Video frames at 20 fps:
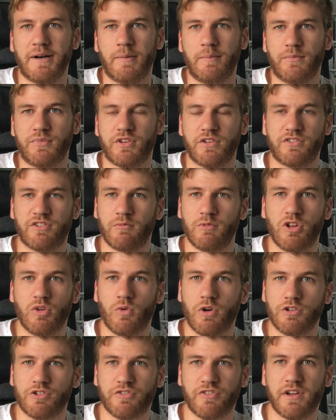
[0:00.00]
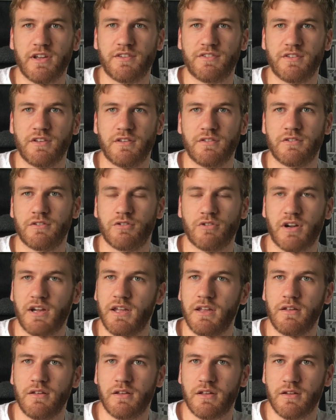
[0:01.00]
So some new watch faces,
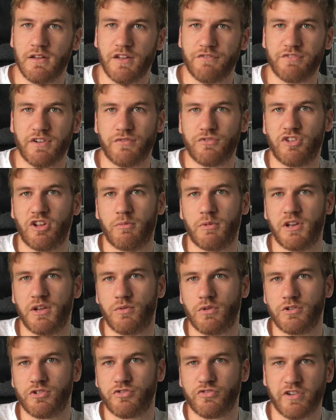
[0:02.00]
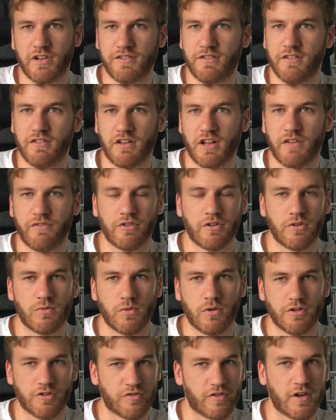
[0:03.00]
great. Can never have too many watch faces. I love a good
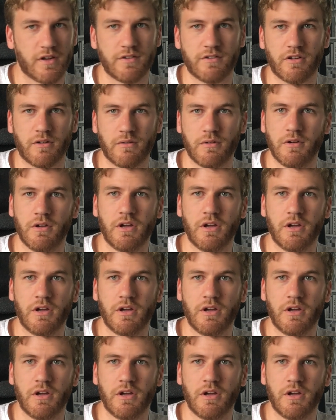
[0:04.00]
watch face. I'm